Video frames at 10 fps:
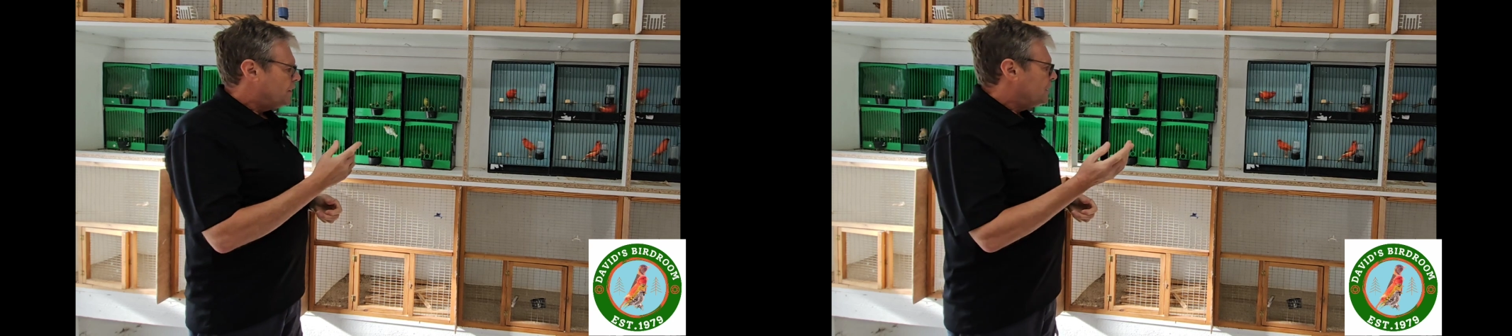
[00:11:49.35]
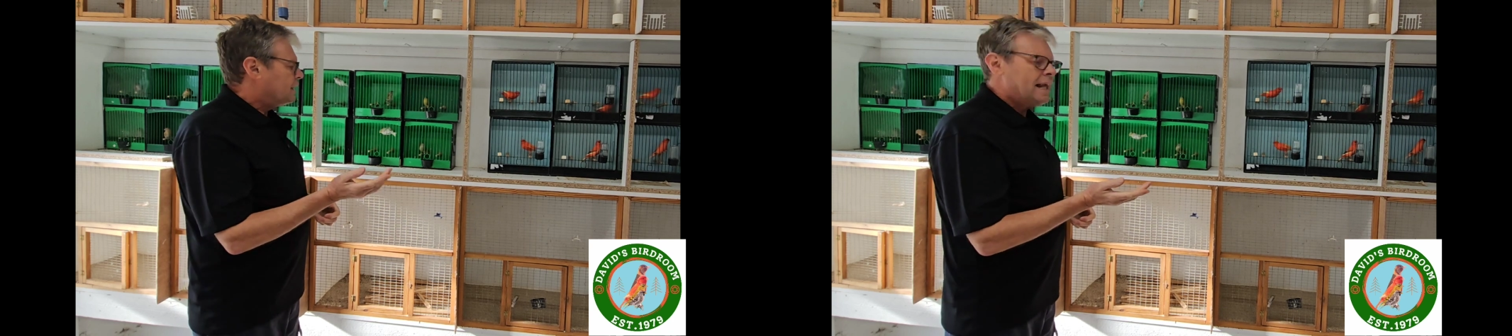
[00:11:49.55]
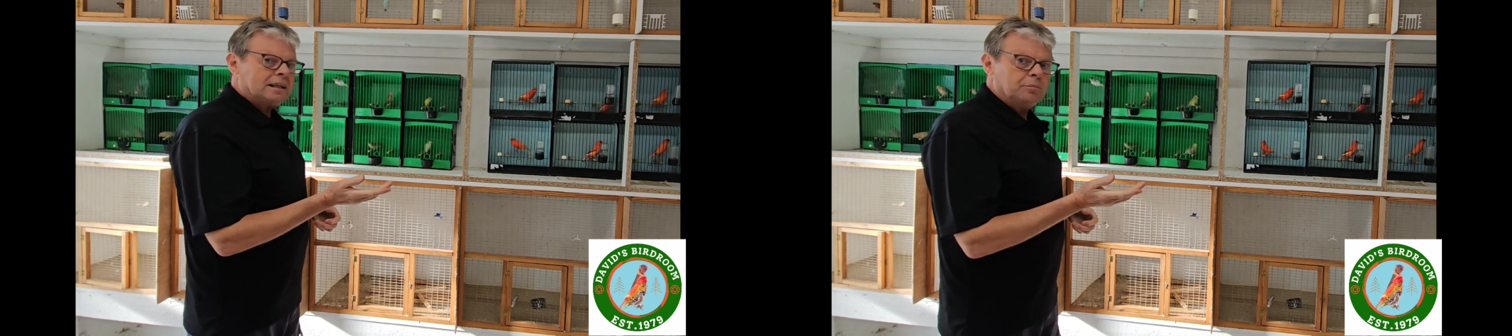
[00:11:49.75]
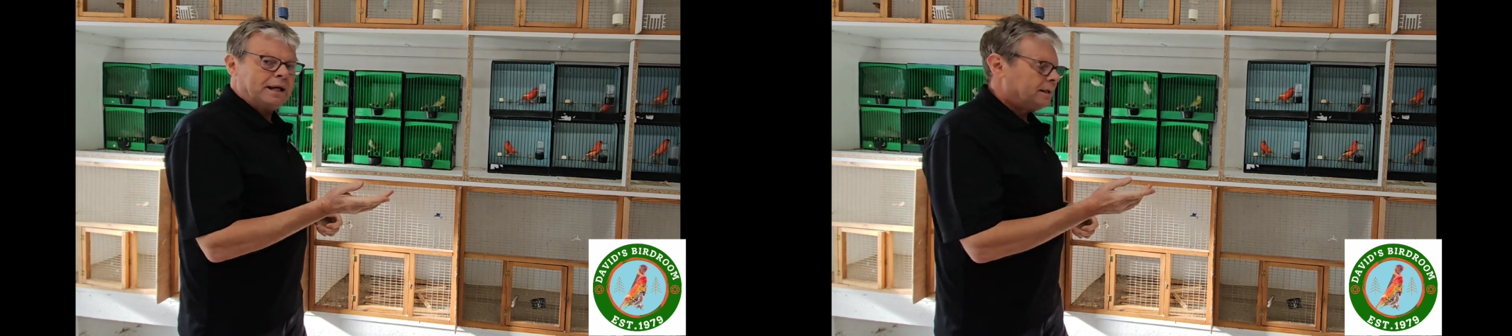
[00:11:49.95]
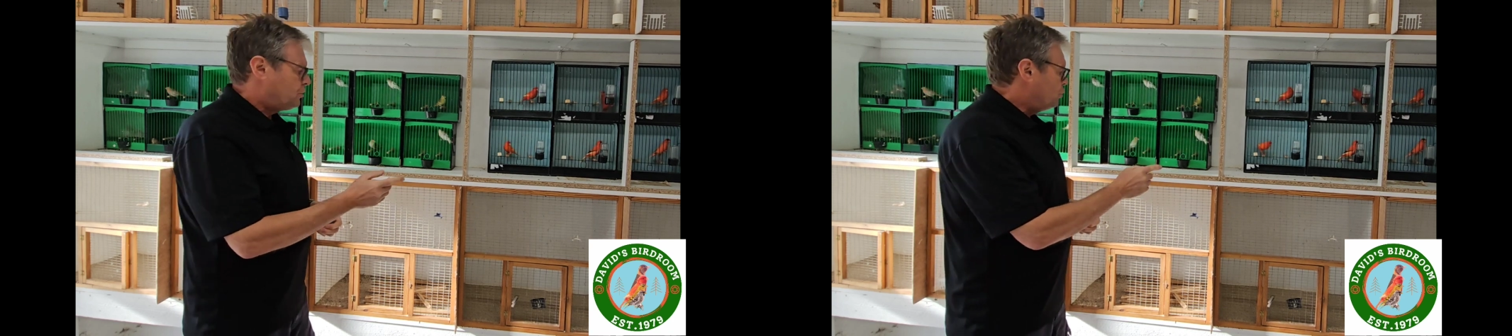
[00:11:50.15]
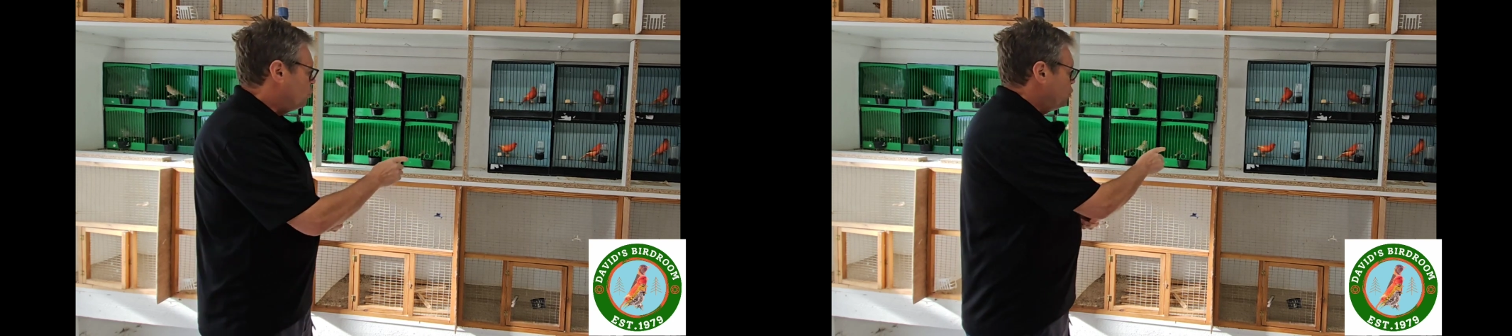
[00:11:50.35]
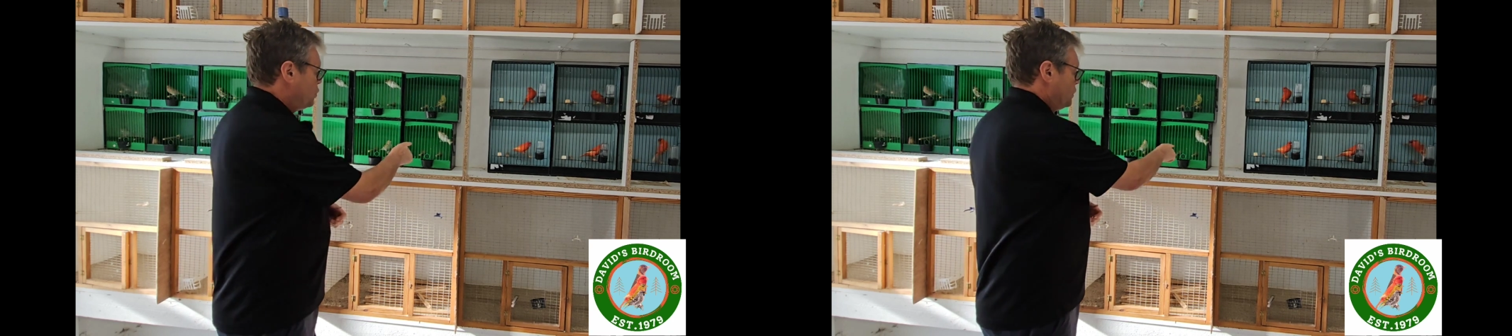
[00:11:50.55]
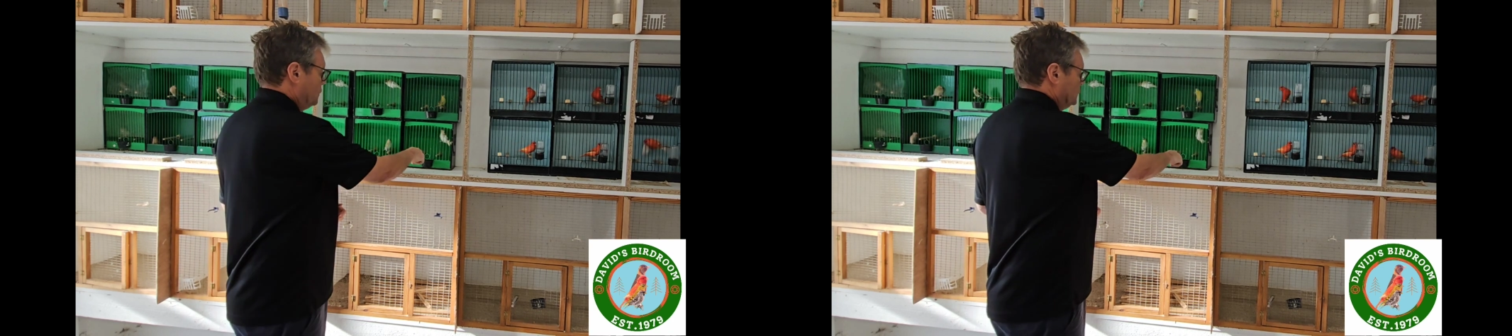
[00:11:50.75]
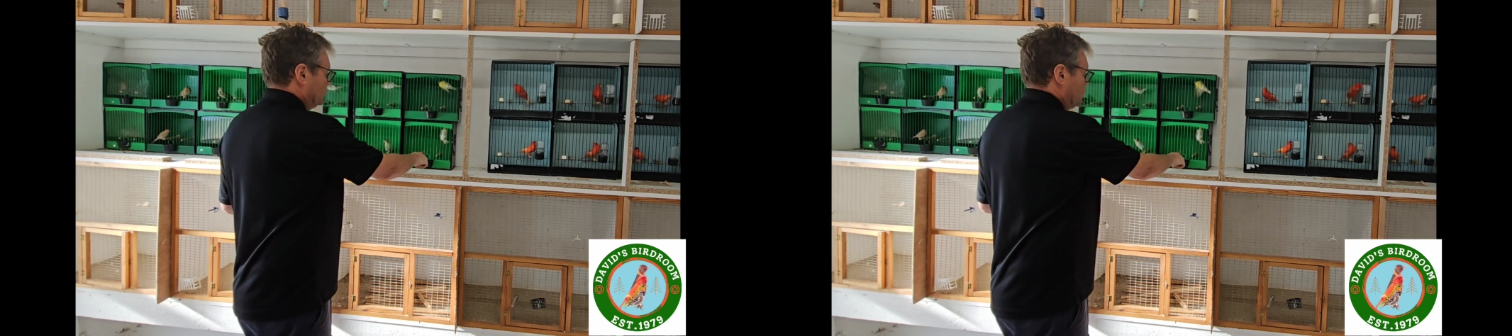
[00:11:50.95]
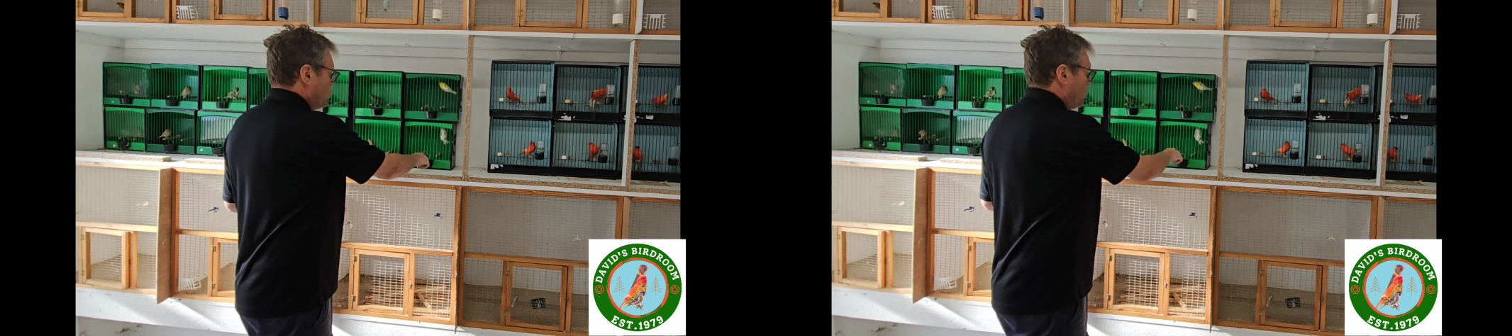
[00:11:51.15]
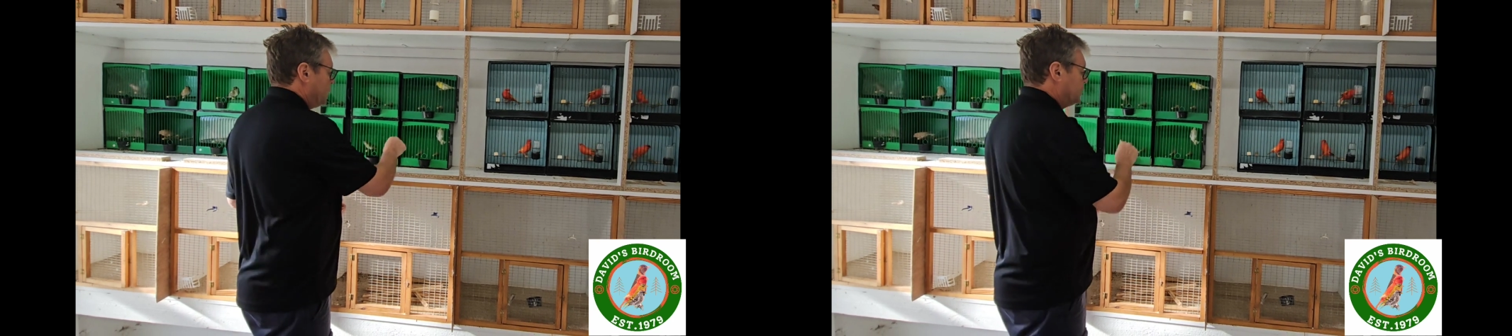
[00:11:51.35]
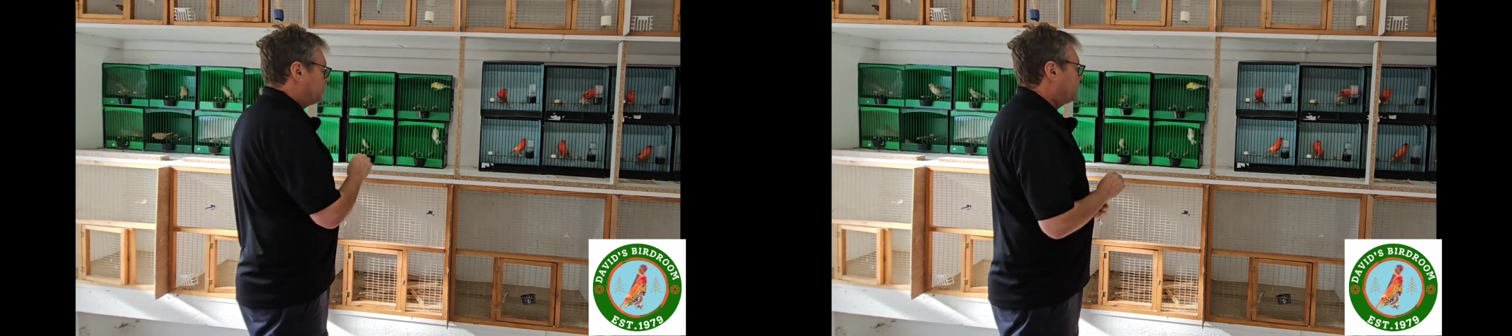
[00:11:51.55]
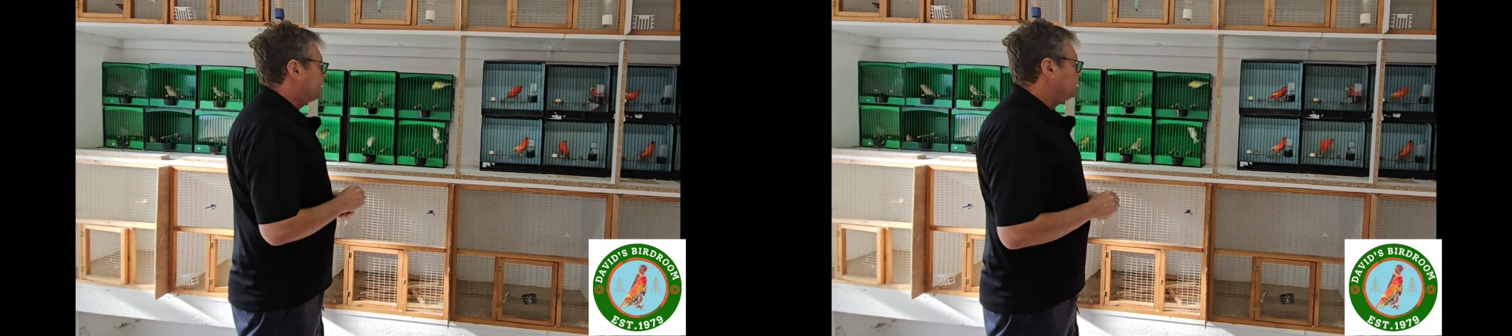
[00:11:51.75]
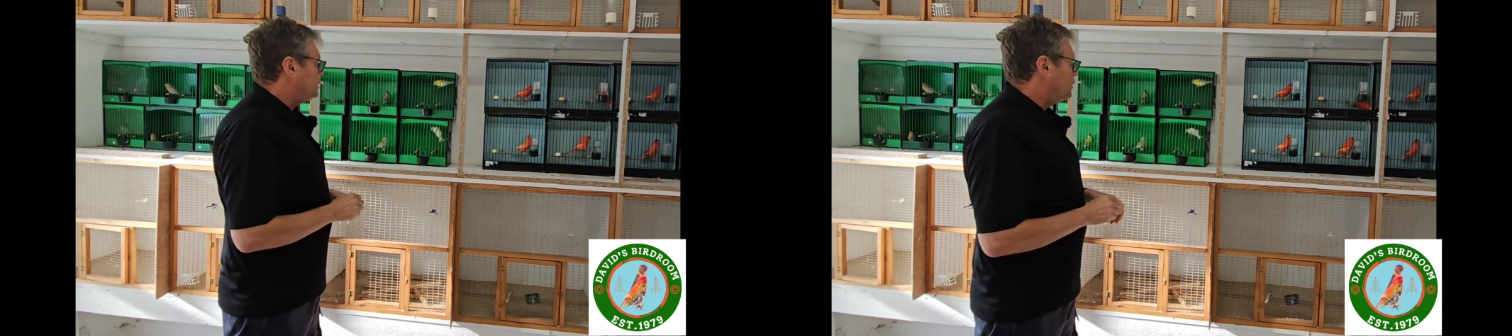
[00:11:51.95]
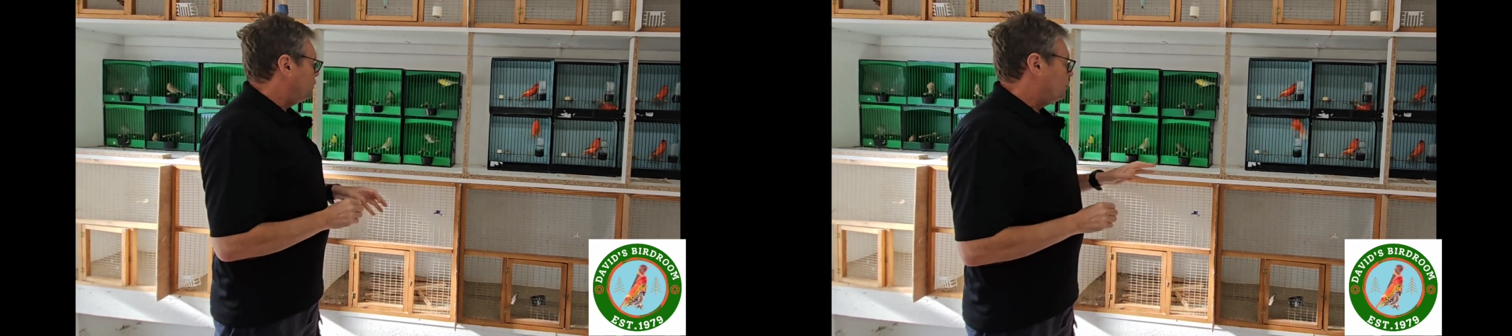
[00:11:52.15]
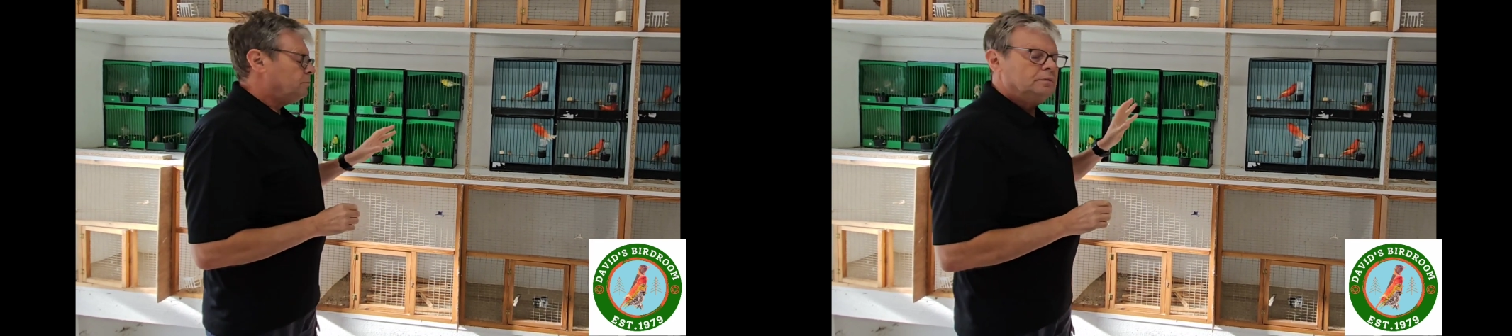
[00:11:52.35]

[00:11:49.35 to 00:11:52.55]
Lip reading: letting them get to know where the drinkers are,